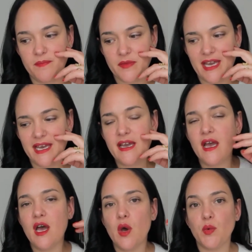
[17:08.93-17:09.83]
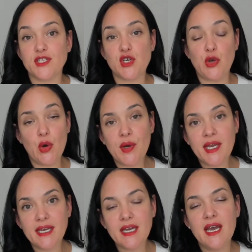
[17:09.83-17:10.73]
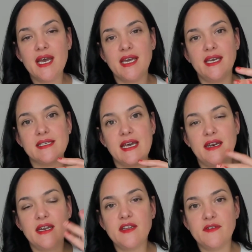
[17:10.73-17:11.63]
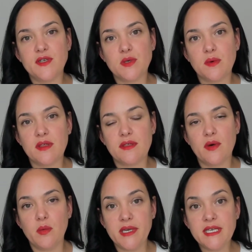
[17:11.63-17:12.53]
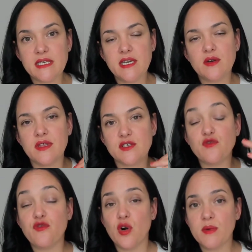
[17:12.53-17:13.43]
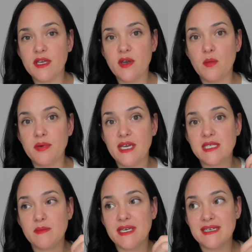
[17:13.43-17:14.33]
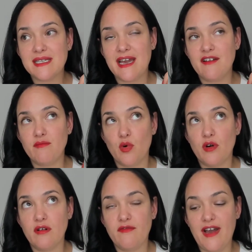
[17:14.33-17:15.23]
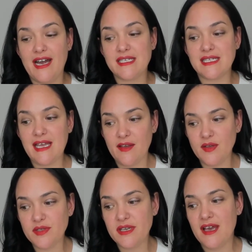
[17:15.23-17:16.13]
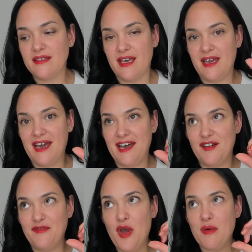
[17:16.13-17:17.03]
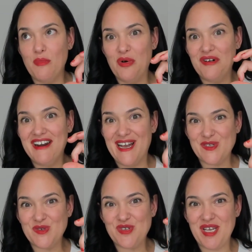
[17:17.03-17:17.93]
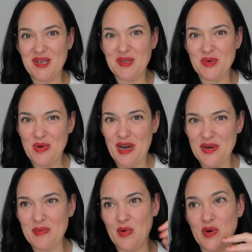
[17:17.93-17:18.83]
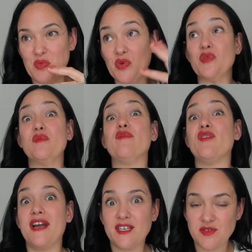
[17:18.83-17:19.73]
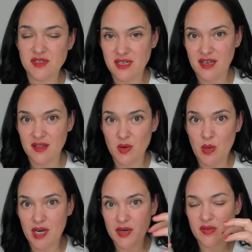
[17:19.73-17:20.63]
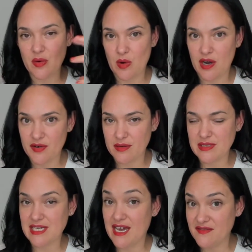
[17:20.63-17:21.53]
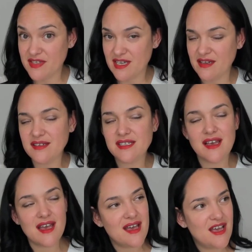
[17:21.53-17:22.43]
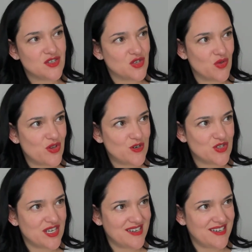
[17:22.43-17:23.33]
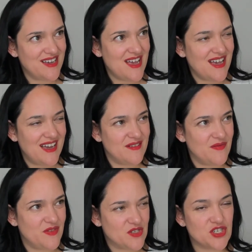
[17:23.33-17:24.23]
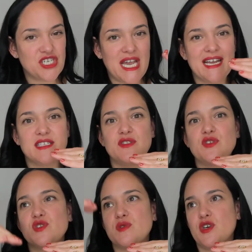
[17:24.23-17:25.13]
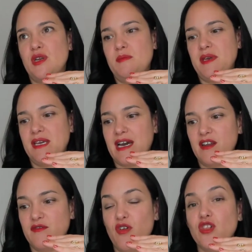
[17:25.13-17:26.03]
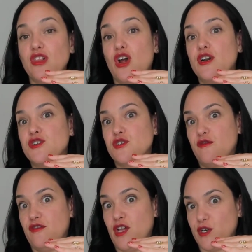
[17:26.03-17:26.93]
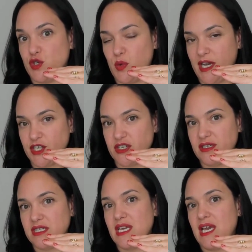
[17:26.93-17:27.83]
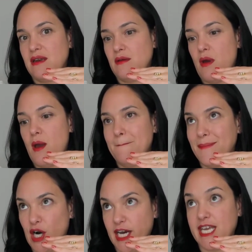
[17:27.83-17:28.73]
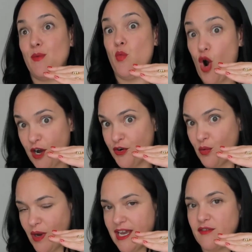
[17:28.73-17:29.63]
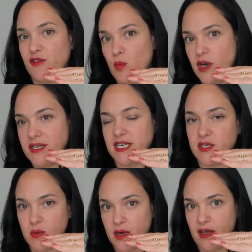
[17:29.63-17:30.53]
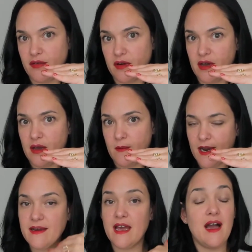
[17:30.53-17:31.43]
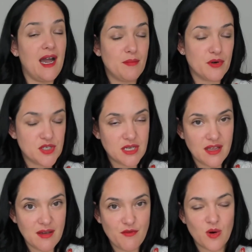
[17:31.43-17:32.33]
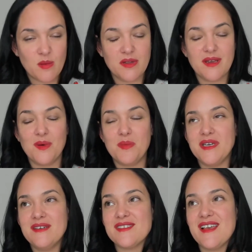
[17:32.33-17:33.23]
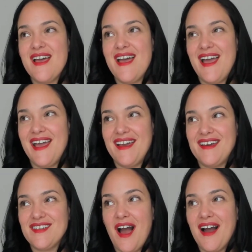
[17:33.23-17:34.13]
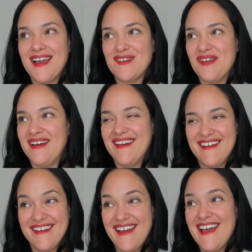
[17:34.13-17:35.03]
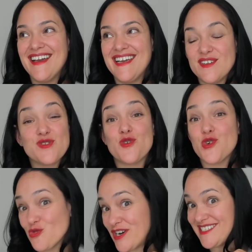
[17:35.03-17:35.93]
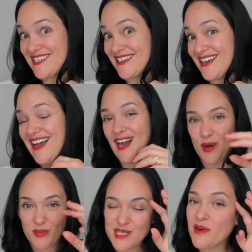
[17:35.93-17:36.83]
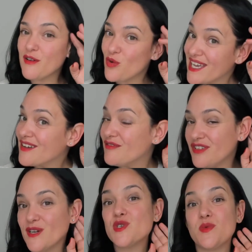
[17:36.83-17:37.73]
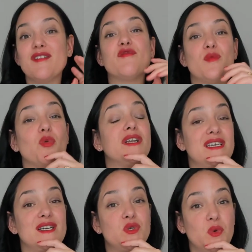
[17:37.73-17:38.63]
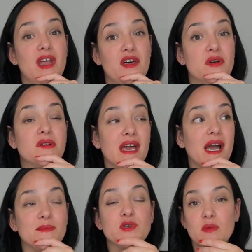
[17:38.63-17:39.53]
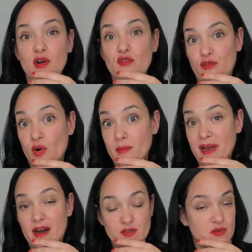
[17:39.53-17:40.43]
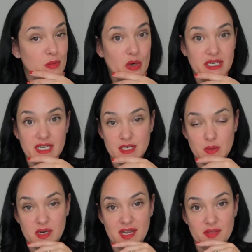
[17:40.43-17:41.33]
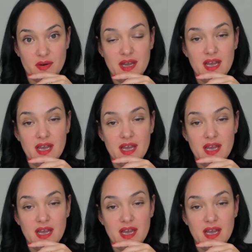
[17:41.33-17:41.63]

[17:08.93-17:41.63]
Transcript: Okay, what's annoying is that an individual with obesity or that's formerly obese, because they have more fat cells, they have more extracellular water, more room for extracellular water, the water outside of cells. So there's a chance that there's going to be kind of larger fluctuations in body water weight from one day to another. Right? I personally am formerly obese, and it is crazy how much my weight can fluctuate from one day to another, like up to about 4 pounds from one day to another.